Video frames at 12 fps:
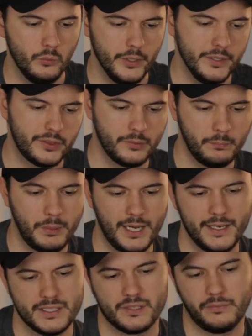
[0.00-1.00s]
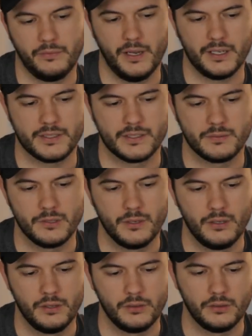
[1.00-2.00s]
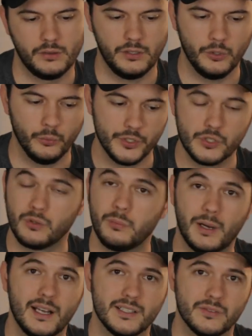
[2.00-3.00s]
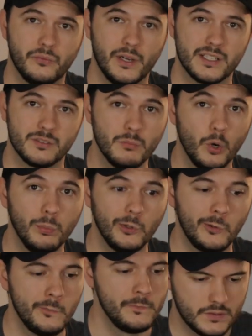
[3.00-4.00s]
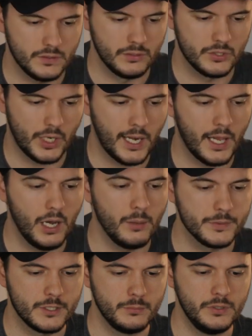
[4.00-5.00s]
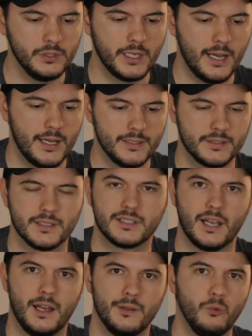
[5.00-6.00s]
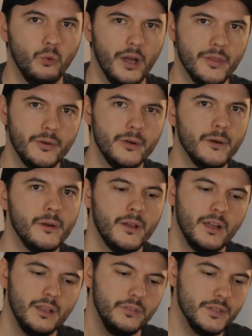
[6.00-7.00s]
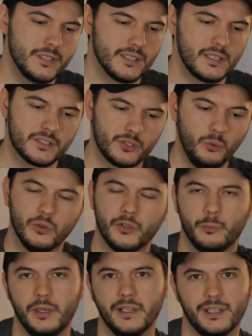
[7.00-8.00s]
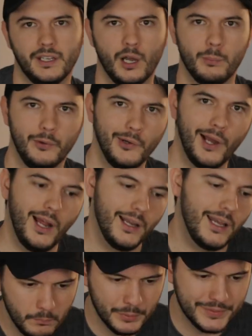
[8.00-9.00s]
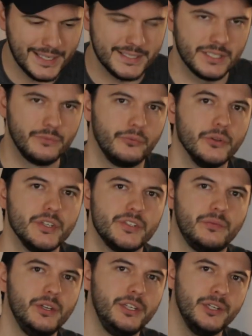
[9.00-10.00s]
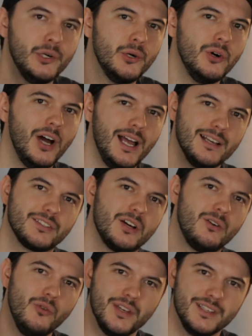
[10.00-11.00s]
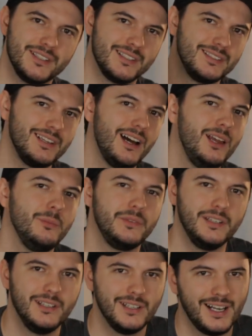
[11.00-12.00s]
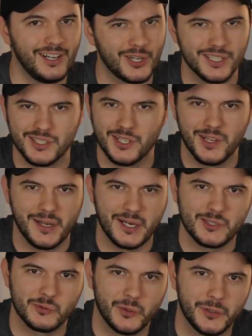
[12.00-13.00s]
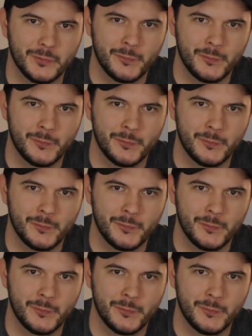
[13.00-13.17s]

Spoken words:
with Bios FX, the original Bios FX mobile, to try to help some of you guys decide whether this is actually worth picking up or not. But that's it for this video. As always, DieEmpty. I'll catch you in the next one.